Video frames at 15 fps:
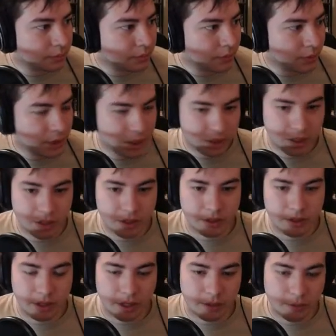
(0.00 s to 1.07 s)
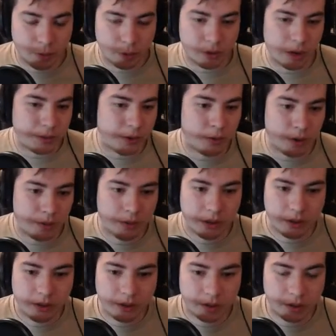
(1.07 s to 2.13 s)
It just doesn't, like, 4 drops you want
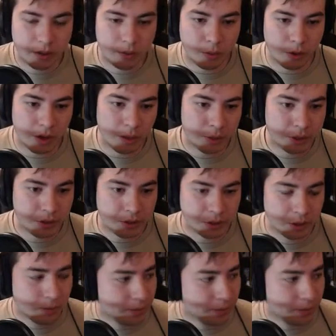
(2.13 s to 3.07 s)
to do more damage usually